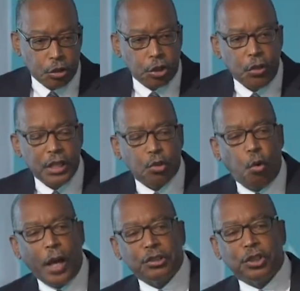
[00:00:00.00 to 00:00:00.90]
So this
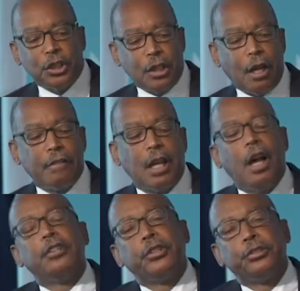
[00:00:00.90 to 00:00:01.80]
question of the
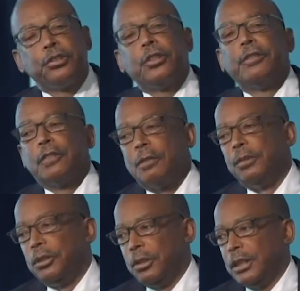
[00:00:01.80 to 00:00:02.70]
underserved
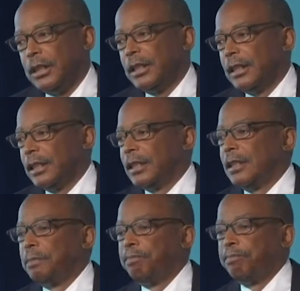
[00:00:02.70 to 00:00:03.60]
community, I think, is